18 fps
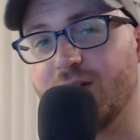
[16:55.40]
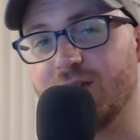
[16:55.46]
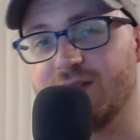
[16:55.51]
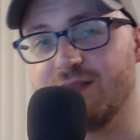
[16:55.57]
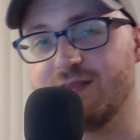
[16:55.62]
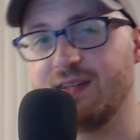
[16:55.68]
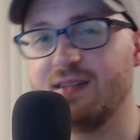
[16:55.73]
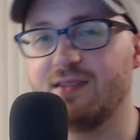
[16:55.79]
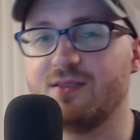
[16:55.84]

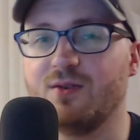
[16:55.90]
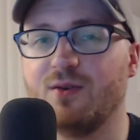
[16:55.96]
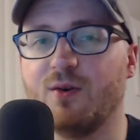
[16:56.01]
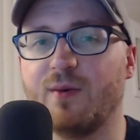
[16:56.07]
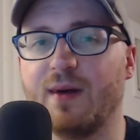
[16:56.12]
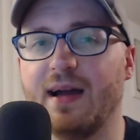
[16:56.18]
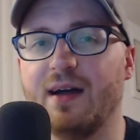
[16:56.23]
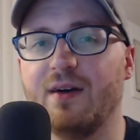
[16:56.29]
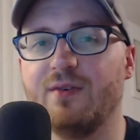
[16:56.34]
since he's still
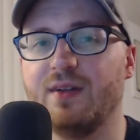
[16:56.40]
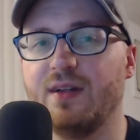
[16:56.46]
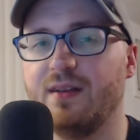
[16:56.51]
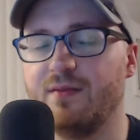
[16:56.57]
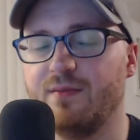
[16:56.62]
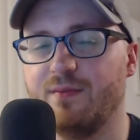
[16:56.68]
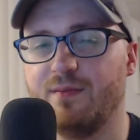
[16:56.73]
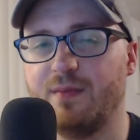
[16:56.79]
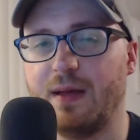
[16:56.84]
around,
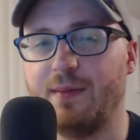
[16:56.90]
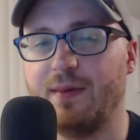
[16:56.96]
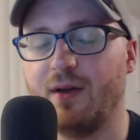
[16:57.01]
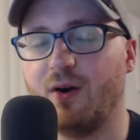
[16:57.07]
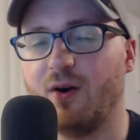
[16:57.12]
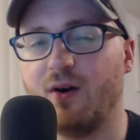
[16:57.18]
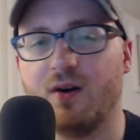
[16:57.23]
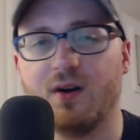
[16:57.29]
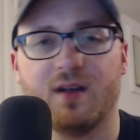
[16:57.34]
and maybe
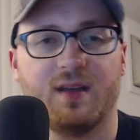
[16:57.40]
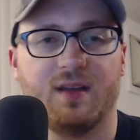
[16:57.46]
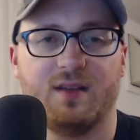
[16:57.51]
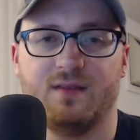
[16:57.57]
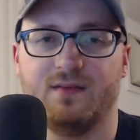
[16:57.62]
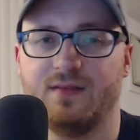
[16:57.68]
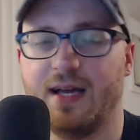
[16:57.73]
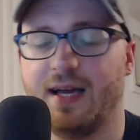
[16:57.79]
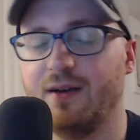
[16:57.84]
Hulk,
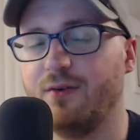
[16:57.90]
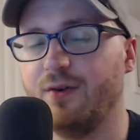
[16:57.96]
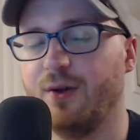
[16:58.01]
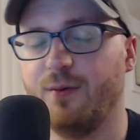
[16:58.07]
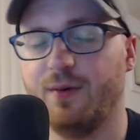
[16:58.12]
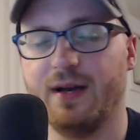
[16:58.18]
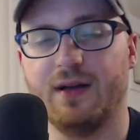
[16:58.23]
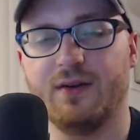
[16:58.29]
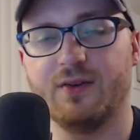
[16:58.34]
and I don't
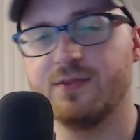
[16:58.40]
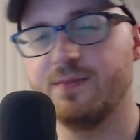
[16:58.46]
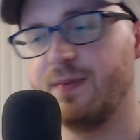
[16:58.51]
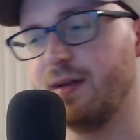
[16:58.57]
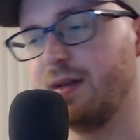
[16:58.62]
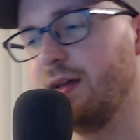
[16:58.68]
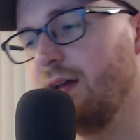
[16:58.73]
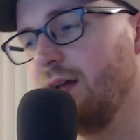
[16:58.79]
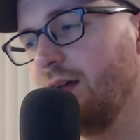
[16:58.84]
know what else,
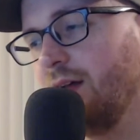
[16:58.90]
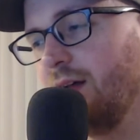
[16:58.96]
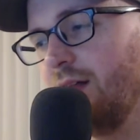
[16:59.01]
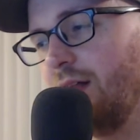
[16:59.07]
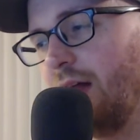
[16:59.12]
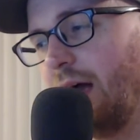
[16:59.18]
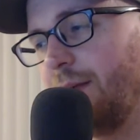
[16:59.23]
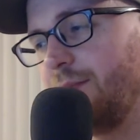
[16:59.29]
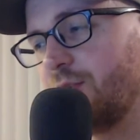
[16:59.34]
but
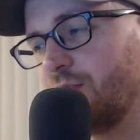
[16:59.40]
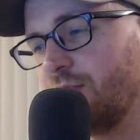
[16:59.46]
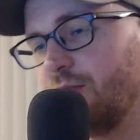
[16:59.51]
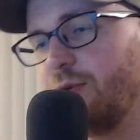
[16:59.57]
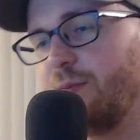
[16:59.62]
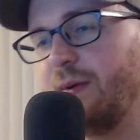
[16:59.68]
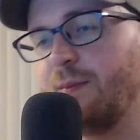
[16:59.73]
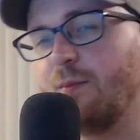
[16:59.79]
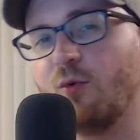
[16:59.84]
I'm sure
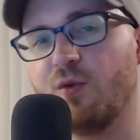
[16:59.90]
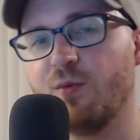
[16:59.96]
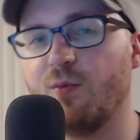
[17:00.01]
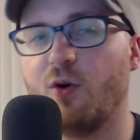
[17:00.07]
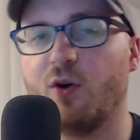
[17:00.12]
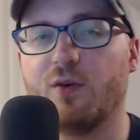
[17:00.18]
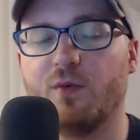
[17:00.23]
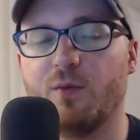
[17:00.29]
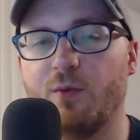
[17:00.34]
there'll be more
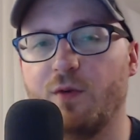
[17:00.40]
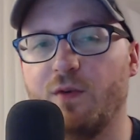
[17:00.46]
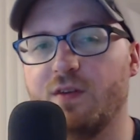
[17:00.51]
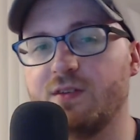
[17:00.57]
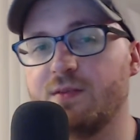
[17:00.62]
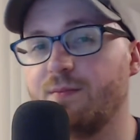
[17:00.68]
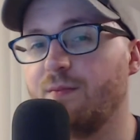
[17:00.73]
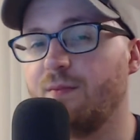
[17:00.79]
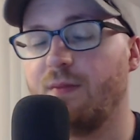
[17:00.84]
Marvel
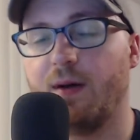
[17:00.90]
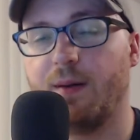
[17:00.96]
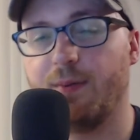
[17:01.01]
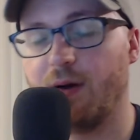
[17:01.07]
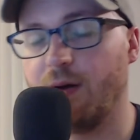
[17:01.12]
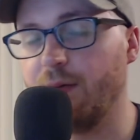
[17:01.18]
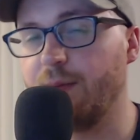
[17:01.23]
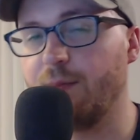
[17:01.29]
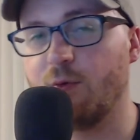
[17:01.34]
movies and
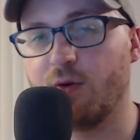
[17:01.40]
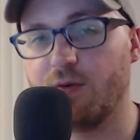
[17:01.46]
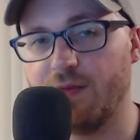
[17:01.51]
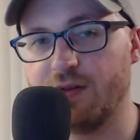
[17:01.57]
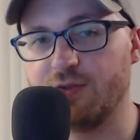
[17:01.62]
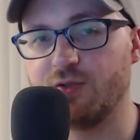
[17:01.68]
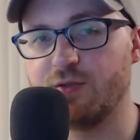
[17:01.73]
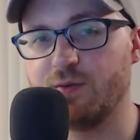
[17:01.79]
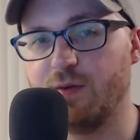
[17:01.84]
probably more
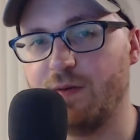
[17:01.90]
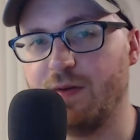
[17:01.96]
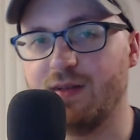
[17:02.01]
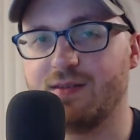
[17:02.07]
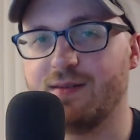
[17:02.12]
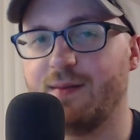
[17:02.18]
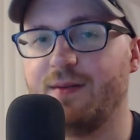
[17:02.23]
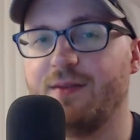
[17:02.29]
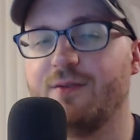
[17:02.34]
Avengers
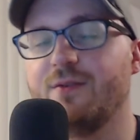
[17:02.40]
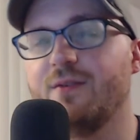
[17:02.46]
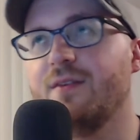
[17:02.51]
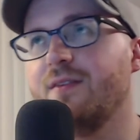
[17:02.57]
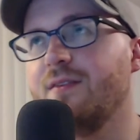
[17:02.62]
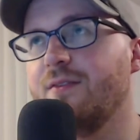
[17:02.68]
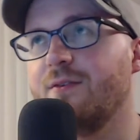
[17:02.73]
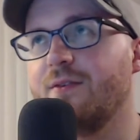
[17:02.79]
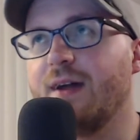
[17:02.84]
movies. I mean,
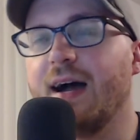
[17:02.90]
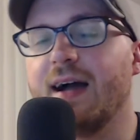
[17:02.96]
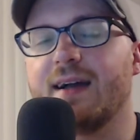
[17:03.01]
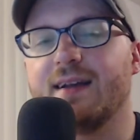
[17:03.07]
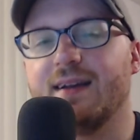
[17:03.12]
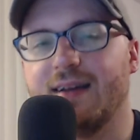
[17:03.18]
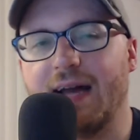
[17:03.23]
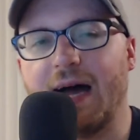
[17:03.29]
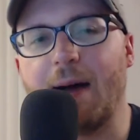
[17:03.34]
they're not
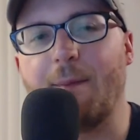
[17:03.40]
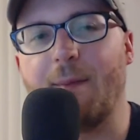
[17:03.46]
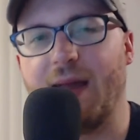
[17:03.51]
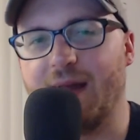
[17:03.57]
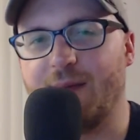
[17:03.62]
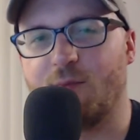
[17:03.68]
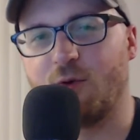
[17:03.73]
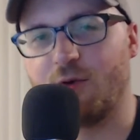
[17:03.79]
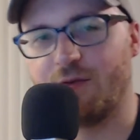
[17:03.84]
going to not make more